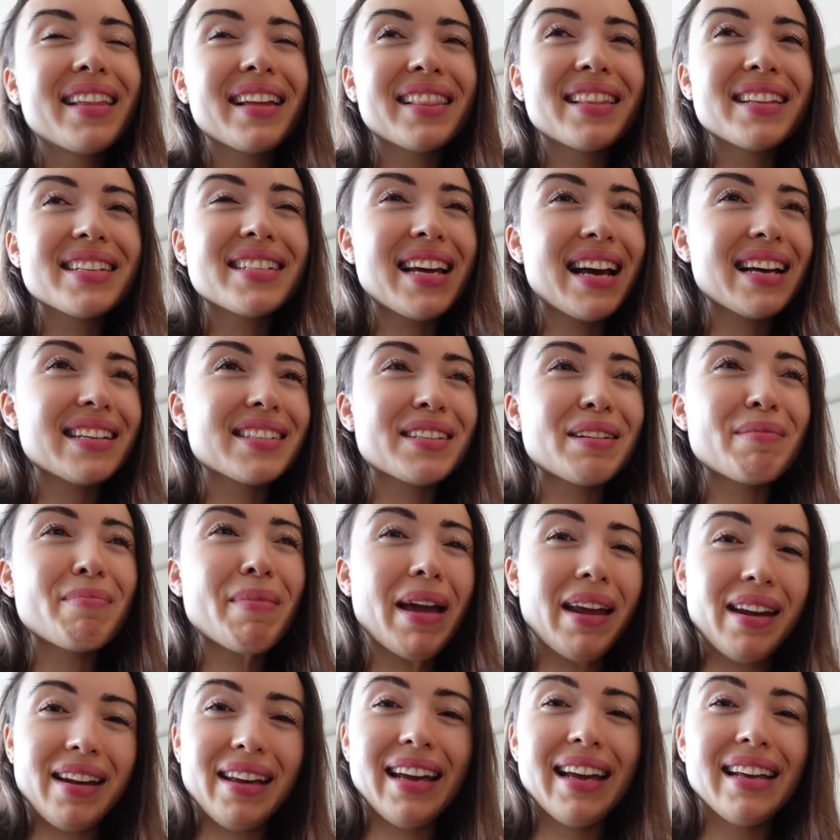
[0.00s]
that the Tesla
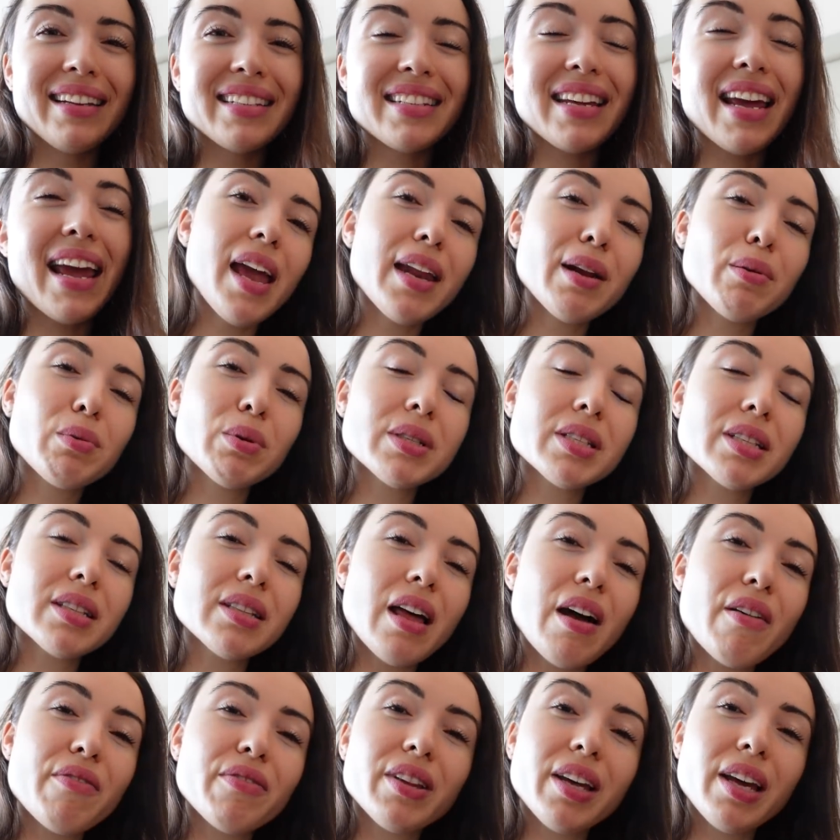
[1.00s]
made it. And it was a
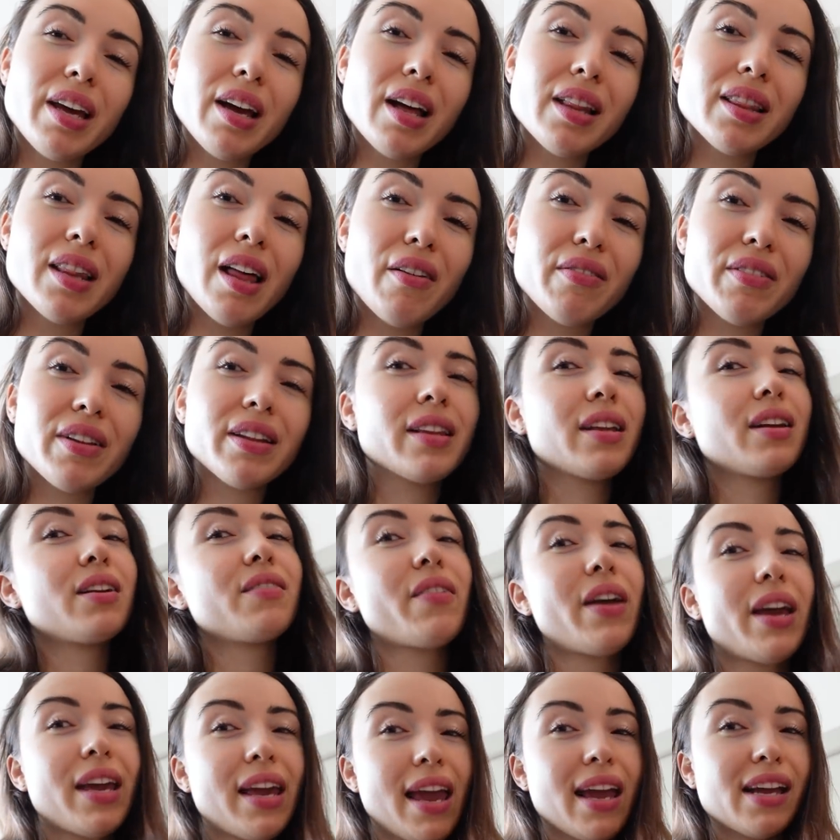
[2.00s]
lovely, a lovely little
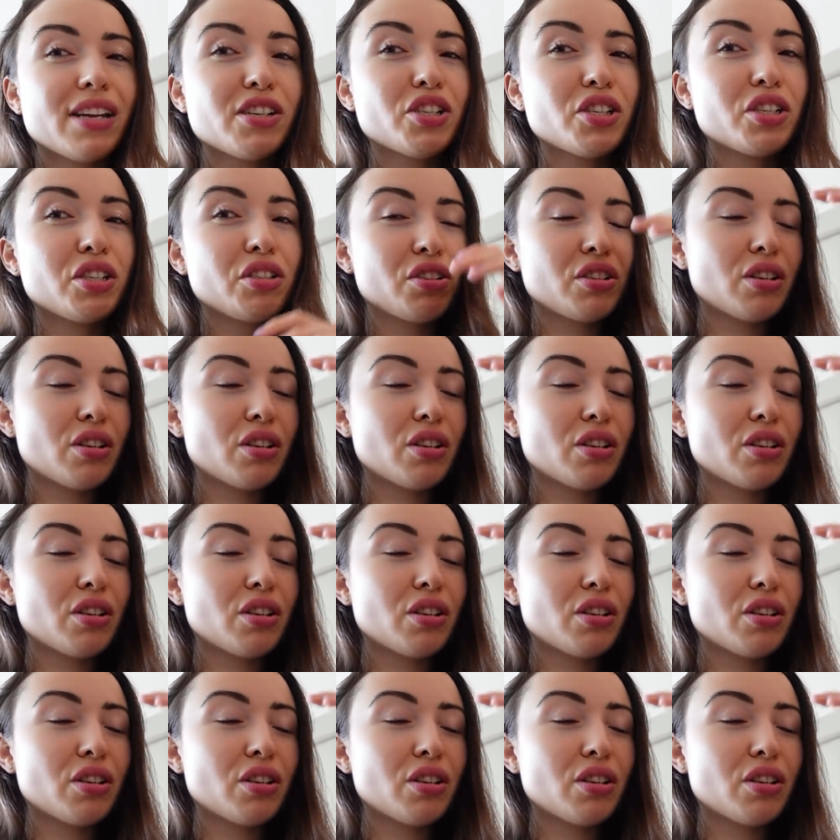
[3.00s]
vacation.